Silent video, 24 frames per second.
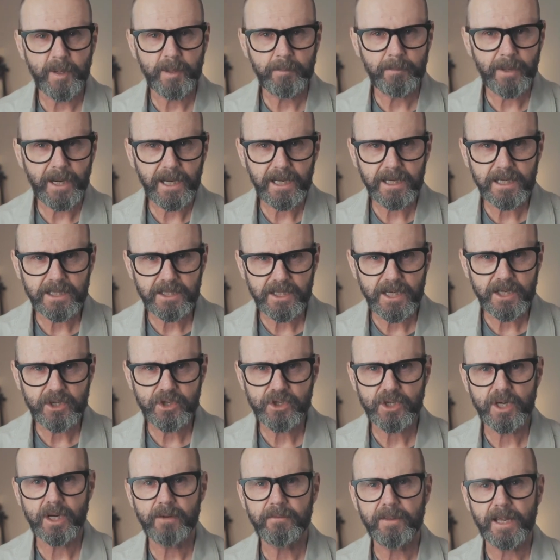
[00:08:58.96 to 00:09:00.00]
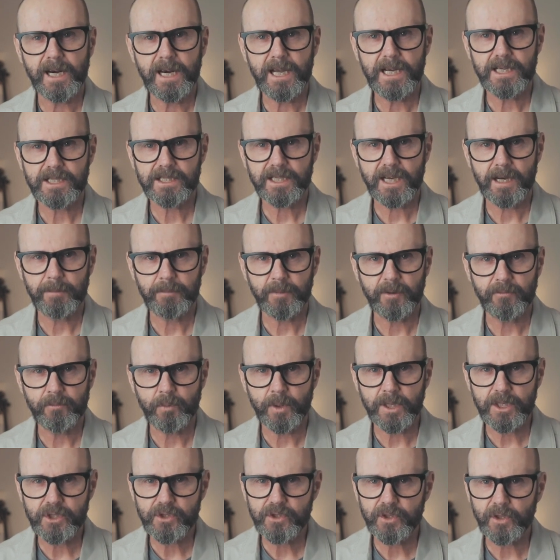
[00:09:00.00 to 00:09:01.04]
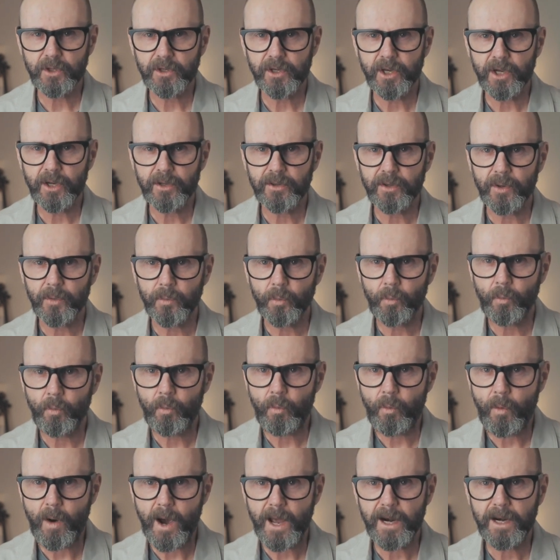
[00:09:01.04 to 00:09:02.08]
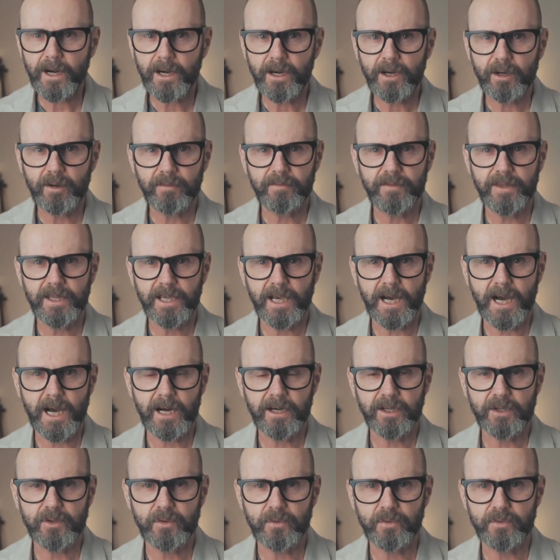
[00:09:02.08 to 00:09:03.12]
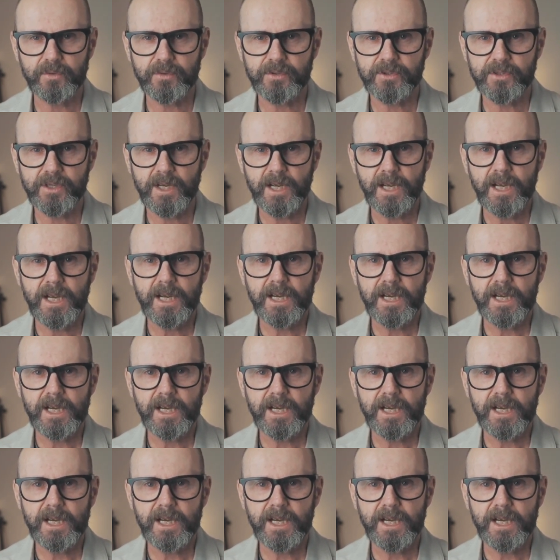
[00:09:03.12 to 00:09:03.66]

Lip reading: been paying attention over the last couple of weeks, you'll know that one of the articles